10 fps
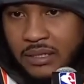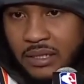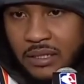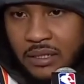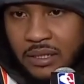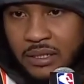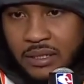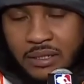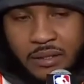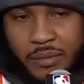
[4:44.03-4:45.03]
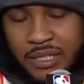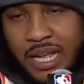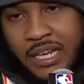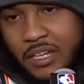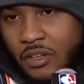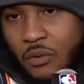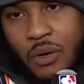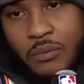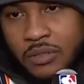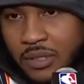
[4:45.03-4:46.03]
And because I didn't know
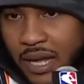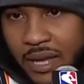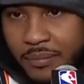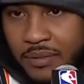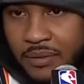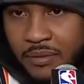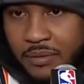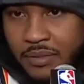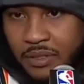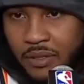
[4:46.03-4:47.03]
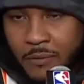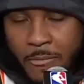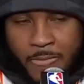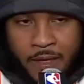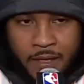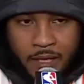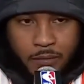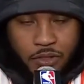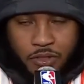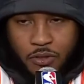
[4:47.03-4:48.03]
what was going to happen, so
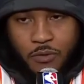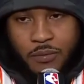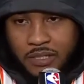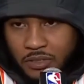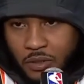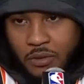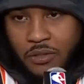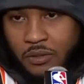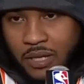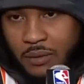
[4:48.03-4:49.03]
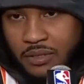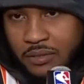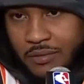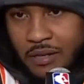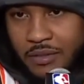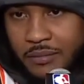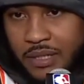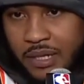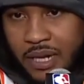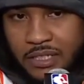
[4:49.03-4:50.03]
it was just so much going on that was surrounding
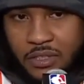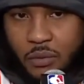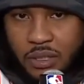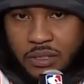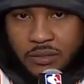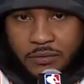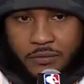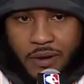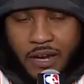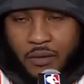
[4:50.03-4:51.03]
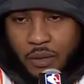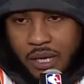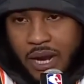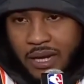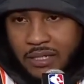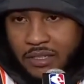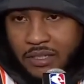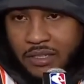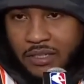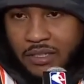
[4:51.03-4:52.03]
me that I just wanted to find a way that I can
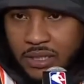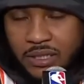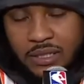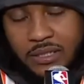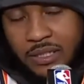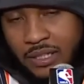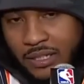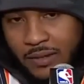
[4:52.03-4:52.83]
just focus in. And